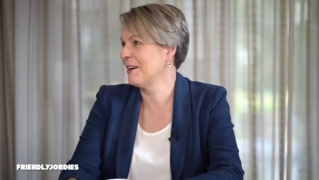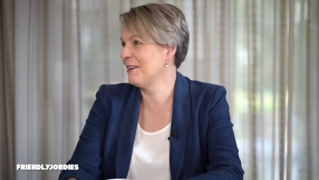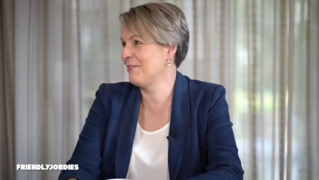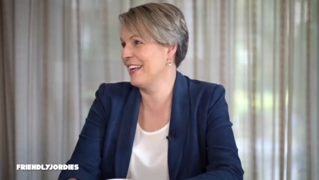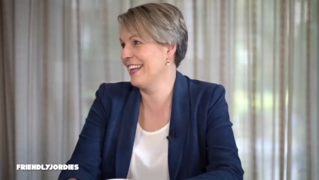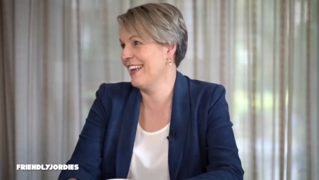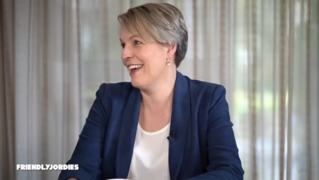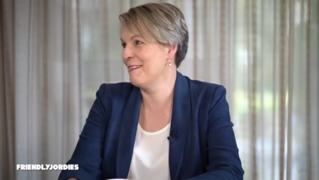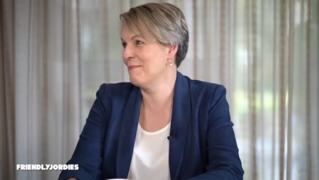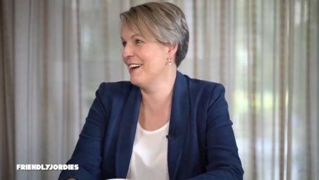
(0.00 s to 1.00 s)
I really
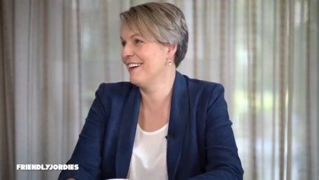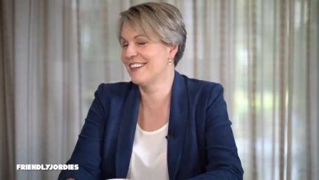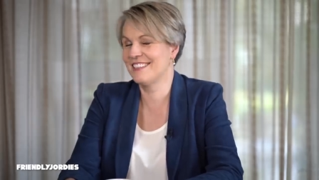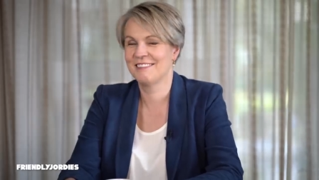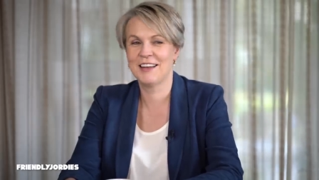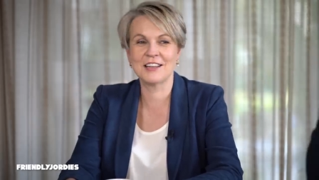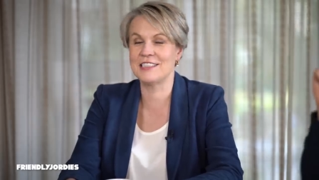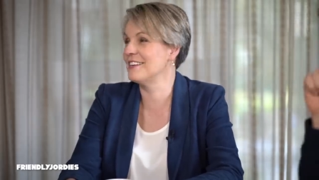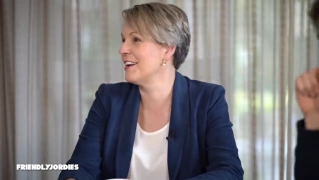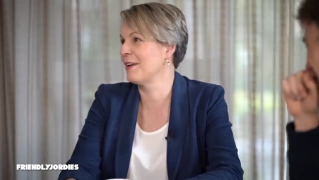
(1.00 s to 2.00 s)
am. I
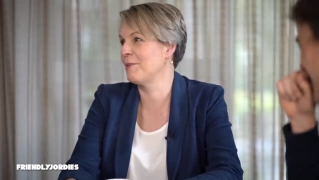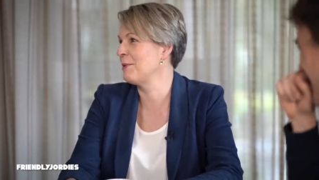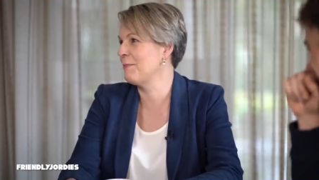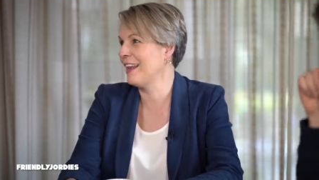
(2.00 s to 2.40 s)
didn't know he would